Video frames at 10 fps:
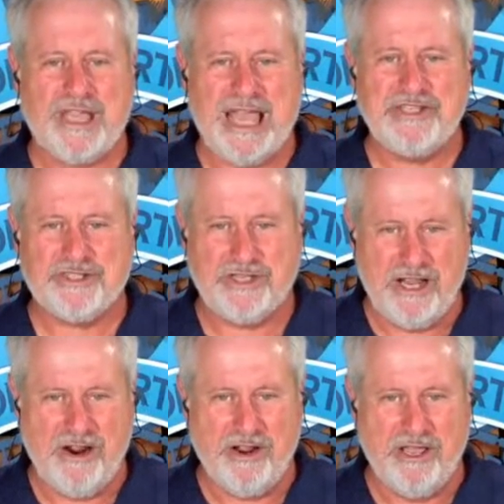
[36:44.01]
case
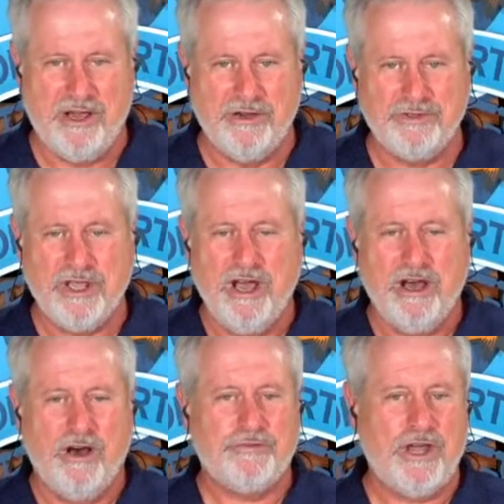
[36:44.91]
scenarios
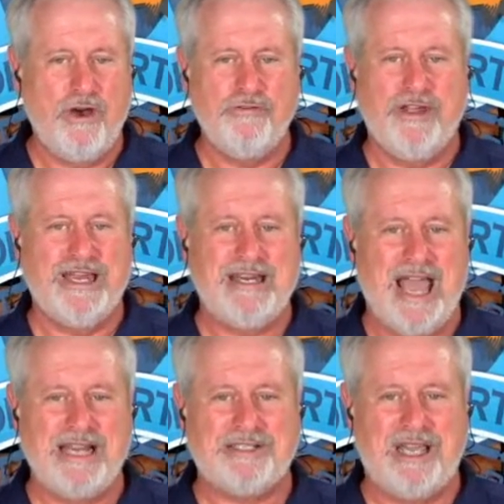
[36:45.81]
of
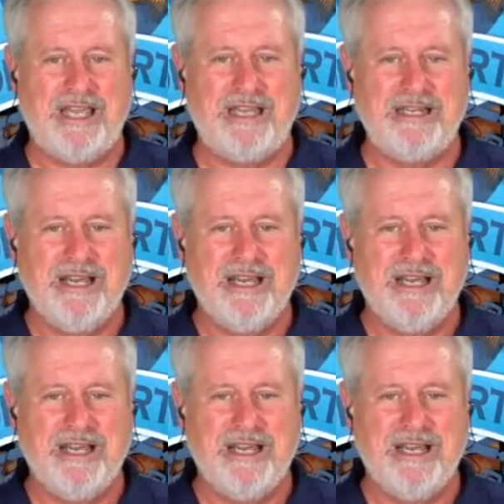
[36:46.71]
COVID-19